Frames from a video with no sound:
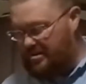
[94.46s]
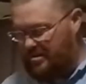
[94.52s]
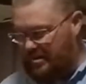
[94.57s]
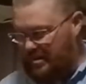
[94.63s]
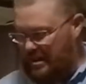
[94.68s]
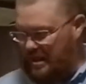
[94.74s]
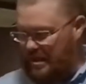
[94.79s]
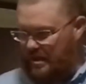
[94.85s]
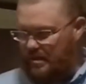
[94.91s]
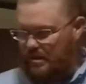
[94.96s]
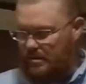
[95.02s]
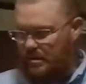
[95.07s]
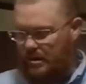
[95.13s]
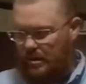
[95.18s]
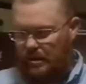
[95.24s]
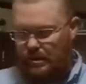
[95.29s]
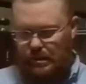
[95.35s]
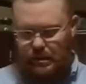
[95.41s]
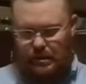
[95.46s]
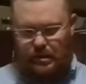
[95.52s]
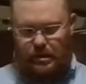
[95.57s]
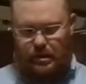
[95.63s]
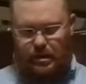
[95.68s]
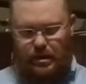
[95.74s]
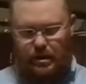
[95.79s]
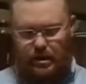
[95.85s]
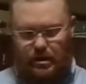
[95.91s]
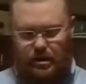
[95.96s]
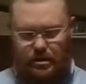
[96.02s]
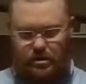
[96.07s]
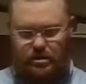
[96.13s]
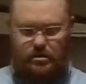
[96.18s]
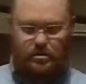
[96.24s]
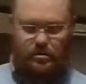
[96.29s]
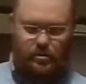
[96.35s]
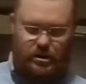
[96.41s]
these
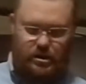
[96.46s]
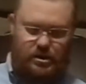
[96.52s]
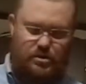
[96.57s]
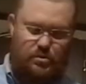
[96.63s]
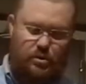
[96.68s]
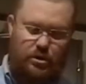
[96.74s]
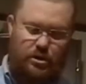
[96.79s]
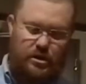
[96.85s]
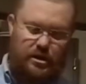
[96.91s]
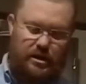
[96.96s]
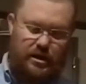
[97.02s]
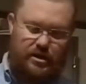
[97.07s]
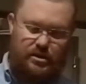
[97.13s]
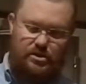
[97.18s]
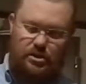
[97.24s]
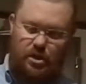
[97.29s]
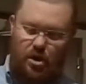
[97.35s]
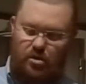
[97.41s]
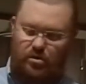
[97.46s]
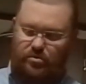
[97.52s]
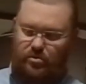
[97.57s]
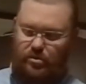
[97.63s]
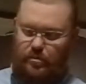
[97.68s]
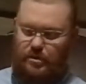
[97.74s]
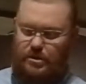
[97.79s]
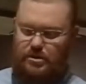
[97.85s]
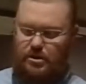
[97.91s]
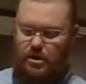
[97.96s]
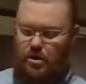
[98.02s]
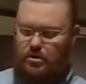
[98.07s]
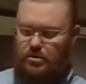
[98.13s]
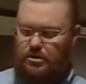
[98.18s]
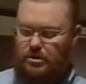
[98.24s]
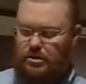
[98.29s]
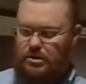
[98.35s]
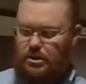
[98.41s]
because we're going to get salt from the
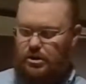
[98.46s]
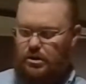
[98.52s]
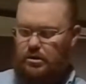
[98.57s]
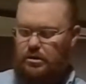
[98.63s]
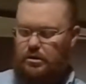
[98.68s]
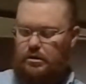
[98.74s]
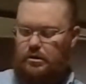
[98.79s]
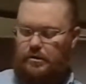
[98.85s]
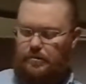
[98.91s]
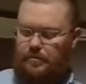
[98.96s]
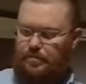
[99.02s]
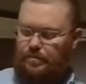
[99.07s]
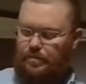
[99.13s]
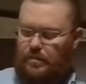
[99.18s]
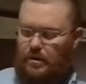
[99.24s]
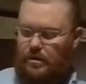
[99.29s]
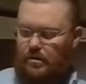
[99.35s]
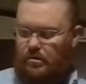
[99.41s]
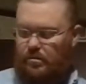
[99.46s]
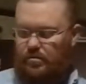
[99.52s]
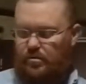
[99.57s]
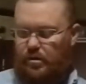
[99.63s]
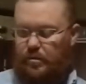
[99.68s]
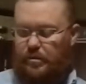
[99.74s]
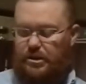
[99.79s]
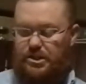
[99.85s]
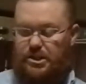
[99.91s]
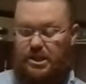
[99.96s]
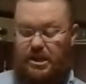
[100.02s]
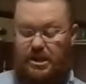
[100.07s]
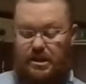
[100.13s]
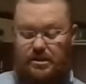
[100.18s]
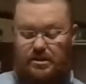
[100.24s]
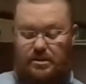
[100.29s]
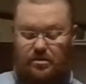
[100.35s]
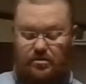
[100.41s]
sausage and from the
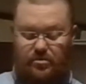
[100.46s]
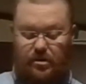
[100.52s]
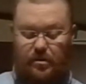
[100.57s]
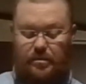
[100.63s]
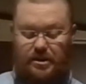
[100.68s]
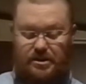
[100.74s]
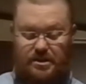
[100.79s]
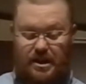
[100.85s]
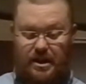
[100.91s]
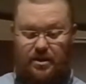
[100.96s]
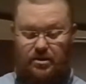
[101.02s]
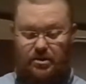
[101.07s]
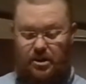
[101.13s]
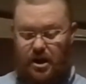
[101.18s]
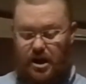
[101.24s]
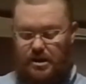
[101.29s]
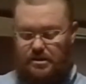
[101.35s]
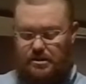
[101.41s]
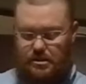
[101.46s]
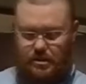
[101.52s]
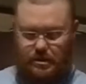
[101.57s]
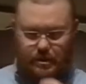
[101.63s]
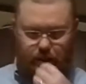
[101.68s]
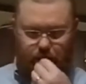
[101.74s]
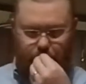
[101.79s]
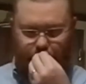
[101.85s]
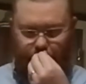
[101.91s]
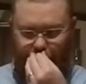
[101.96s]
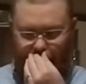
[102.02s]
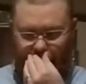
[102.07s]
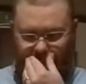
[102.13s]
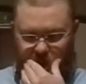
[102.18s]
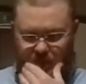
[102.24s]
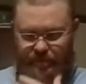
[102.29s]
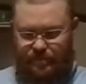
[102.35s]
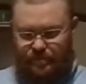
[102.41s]
cheese and from the tater tots.
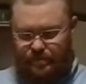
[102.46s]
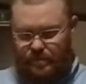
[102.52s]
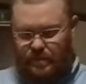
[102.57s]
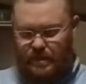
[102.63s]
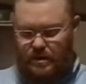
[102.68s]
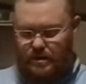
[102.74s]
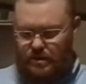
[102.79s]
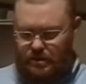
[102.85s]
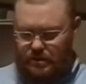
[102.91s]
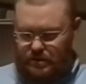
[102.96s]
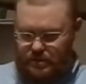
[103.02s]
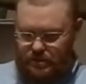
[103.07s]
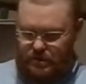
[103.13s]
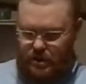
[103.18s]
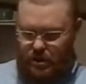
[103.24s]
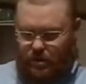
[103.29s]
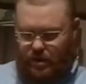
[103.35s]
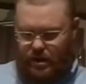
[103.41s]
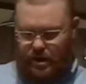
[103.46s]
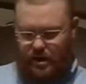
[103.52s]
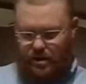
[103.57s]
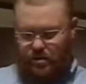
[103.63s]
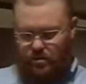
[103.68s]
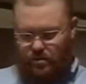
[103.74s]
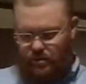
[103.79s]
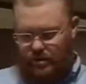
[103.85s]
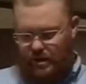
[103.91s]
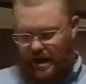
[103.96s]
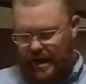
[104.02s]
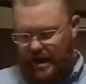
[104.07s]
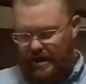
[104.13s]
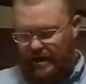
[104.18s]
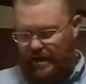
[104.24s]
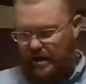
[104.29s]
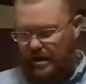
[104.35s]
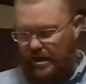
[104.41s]
So I don't
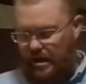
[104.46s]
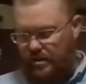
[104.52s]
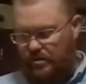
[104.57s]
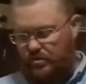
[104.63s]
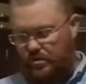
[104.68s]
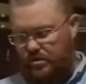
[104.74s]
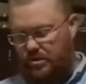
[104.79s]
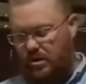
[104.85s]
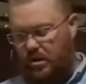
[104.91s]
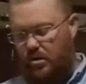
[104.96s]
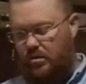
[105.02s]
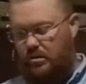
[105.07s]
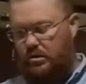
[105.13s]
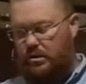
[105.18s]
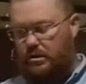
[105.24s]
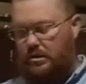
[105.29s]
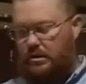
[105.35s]
add any extra salt.